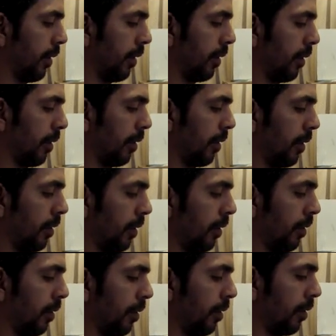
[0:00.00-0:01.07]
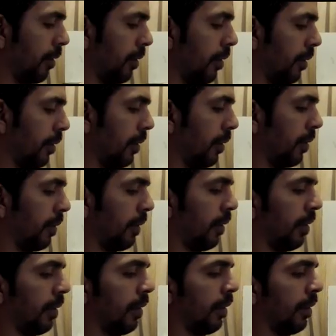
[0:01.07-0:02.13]

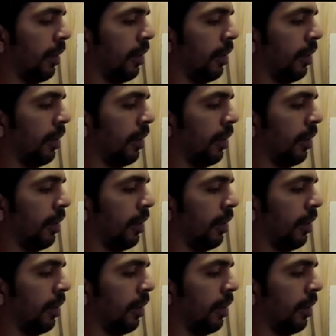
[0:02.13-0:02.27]
Nothing is said.